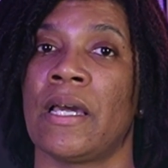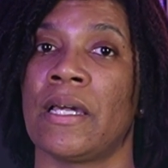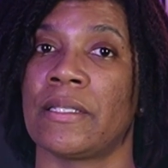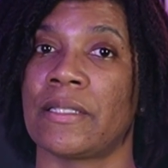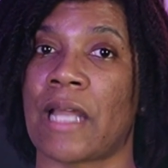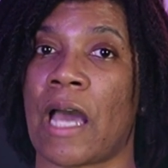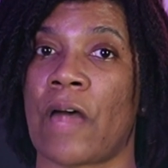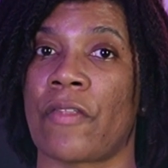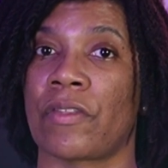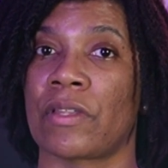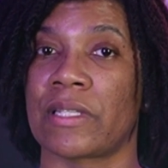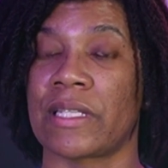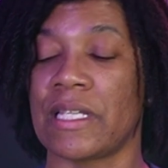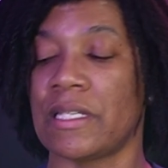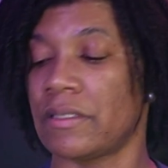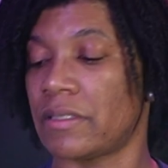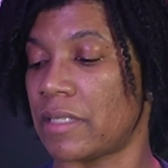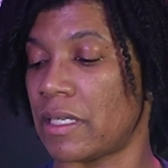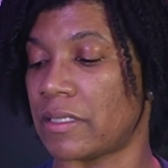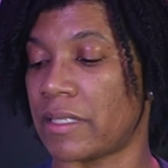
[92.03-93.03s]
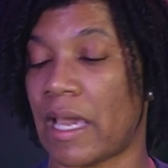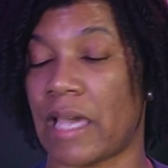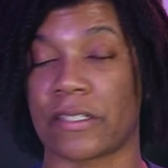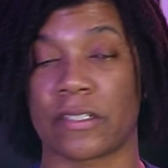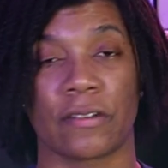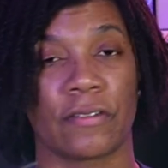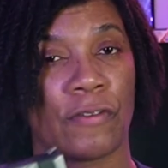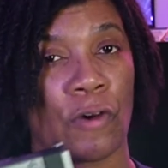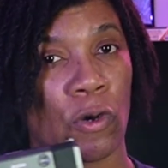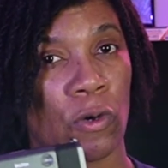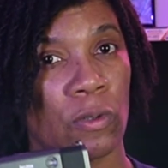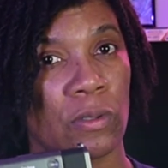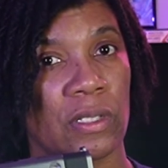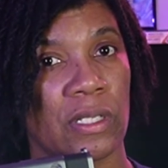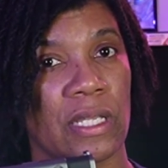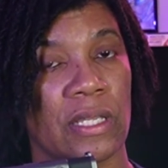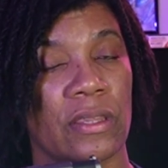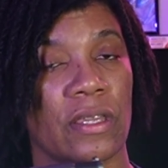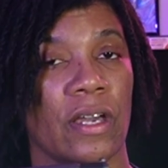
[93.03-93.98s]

Now, the lens says it has a focal length